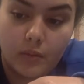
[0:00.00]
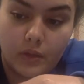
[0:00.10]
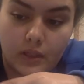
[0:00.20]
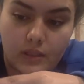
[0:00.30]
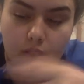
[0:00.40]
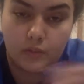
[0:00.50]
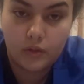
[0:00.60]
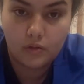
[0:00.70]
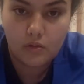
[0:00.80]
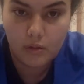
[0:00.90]
because then we
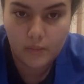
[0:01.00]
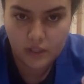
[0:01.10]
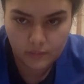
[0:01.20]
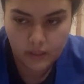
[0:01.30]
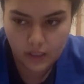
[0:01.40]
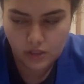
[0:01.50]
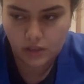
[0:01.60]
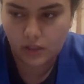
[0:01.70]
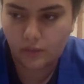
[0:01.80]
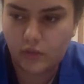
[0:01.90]
don't know how much
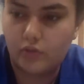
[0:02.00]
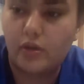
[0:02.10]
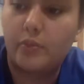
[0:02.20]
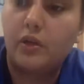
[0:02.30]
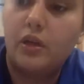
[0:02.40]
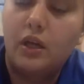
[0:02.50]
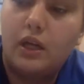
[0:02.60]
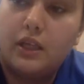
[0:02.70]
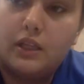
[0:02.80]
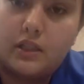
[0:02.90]
medication that we drew up.
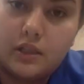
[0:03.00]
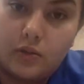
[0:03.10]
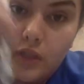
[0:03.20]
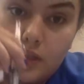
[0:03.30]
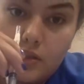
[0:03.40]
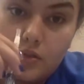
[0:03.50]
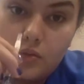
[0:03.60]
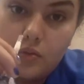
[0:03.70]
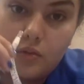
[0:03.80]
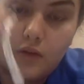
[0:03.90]
And this is going
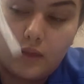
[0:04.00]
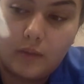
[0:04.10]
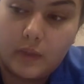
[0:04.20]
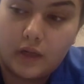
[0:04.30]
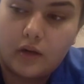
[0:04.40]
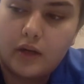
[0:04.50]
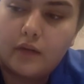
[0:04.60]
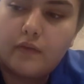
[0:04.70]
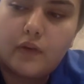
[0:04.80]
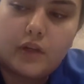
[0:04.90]
into the med cart
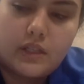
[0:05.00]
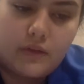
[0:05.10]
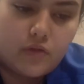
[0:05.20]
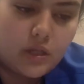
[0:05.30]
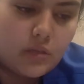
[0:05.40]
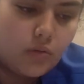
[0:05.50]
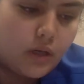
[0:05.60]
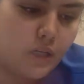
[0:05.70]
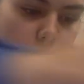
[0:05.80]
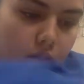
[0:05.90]
for safe
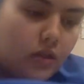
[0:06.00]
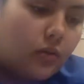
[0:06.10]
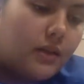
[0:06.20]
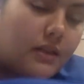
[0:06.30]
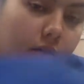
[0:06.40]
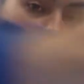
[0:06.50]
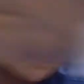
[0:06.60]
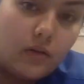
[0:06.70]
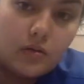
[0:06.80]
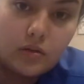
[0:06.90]
transport, and so is the
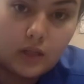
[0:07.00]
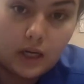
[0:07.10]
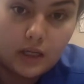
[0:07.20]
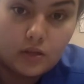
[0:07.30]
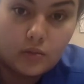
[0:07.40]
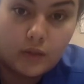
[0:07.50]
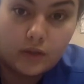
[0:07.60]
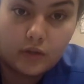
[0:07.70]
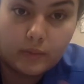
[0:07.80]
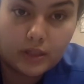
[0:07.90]
vial, so that I can do my
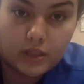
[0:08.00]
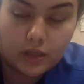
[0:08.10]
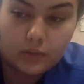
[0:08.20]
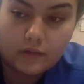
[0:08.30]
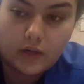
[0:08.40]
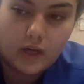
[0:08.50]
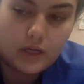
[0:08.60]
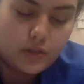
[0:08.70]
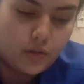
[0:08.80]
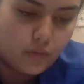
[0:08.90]
third med check whenever I get
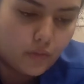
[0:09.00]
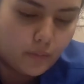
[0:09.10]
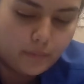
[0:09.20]
into the room.